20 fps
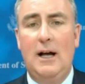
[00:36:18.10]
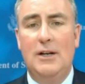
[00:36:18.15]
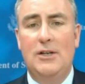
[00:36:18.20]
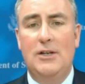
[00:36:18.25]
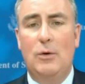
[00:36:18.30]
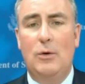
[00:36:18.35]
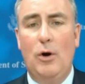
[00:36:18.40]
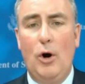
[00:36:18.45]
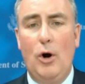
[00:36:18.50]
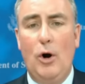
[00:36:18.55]

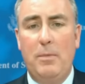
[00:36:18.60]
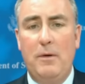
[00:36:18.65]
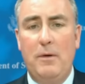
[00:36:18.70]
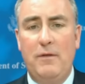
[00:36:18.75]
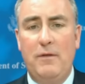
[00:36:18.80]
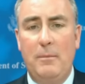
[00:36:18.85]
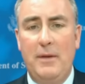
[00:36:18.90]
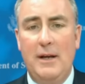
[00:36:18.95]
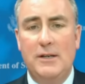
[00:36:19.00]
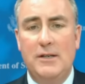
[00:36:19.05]
Uh, so we're
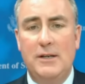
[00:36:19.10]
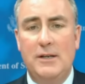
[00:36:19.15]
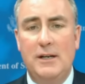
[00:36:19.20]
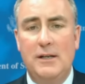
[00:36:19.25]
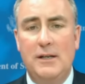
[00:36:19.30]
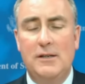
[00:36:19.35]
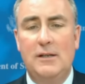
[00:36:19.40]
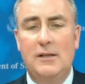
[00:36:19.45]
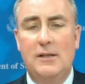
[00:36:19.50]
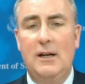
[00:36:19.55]
open for
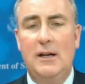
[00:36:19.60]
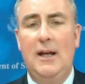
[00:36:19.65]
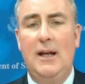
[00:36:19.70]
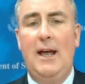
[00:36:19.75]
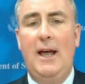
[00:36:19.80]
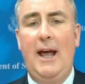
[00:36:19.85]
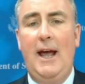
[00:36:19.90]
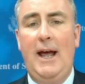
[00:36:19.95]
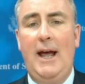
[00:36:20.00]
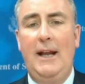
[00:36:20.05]
business,
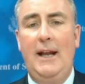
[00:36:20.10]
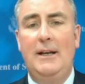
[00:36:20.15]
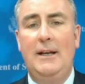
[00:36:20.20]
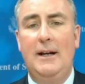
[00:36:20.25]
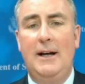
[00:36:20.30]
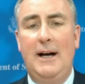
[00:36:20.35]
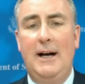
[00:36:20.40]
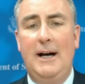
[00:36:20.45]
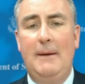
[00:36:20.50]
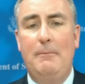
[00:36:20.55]

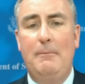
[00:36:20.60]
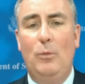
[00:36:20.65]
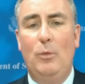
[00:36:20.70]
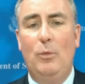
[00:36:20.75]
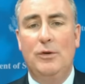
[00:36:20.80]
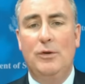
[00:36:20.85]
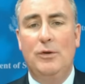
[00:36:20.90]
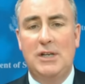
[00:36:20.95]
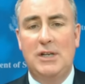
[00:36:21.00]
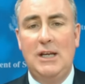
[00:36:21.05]
and uh,
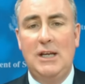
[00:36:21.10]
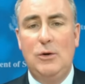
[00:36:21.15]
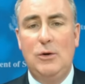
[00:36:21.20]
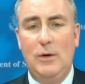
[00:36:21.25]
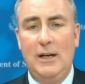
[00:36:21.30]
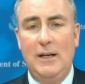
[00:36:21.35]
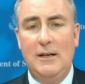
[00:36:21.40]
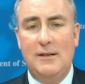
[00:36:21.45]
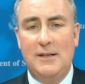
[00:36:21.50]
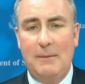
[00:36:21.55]
we'll see
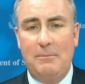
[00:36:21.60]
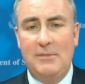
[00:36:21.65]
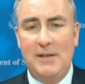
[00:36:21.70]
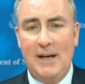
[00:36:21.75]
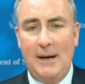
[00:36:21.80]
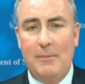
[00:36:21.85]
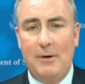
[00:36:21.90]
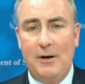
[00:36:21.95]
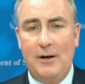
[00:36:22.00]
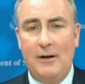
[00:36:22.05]
you in
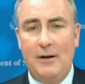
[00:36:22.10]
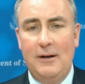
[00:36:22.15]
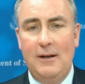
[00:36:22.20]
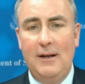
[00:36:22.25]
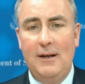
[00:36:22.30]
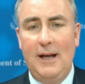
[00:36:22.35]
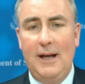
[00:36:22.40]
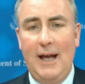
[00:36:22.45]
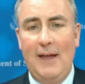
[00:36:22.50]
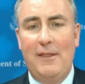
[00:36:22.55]
September
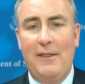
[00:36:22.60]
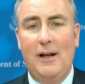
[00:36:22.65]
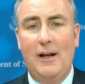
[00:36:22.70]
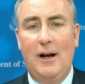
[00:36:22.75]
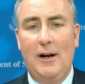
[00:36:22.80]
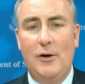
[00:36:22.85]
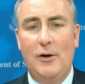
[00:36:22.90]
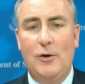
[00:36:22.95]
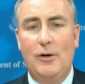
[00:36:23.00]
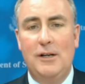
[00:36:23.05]
at the
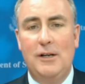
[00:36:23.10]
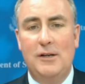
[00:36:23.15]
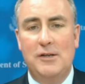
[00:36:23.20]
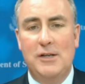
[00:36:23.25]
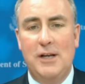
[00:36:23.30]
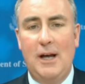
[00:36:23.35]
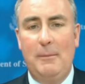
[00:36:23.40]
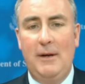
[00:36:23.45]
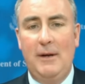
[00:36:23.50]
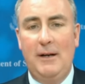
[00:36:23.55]
Concordia
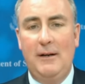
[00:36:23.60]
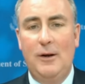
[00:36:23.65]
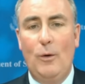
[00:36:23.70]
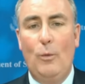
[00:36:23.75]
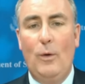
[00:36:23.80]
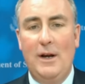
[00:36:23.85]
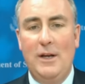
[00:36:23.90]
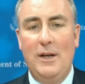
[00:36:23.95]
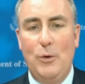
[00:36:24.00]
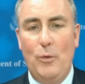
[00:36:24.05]
Summit
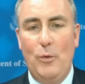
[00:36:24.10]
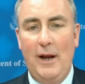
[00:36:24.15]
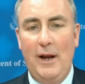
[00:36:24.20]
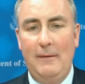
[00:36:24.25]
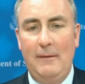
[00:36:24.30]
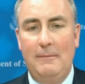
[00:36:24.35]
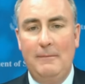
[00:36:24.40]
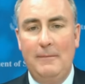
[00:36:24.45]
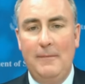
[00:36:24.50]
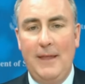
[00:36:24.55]
when you
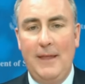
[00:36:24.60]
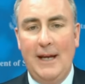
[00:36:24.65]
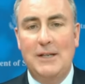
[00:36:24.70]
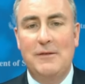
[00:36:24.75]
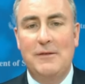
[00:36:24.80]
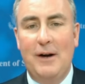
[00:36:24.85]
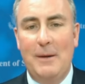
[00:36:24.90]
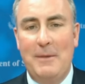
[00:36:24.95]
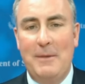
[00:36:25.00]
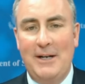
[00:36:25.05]
win.
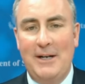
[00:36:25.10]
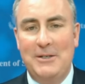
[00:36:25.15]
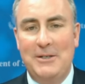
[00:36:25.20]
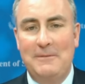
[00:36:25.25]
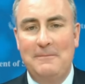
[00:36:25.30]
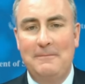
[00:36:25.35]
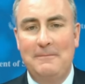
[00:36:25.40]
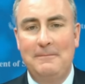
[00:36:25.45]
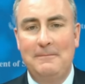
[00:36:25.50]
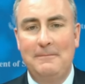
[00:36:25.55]
Thanks very
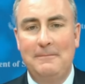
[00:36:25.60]
much.